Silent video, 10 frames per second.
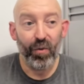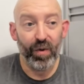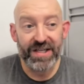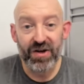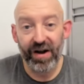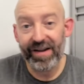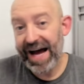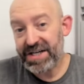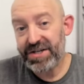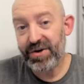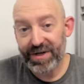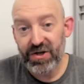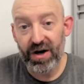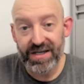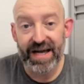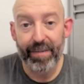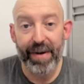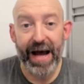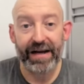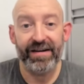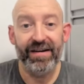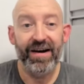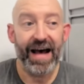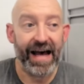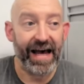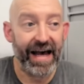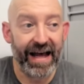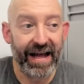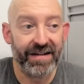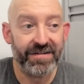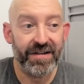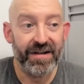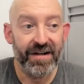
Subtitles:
we saw last year, we saw a step back, and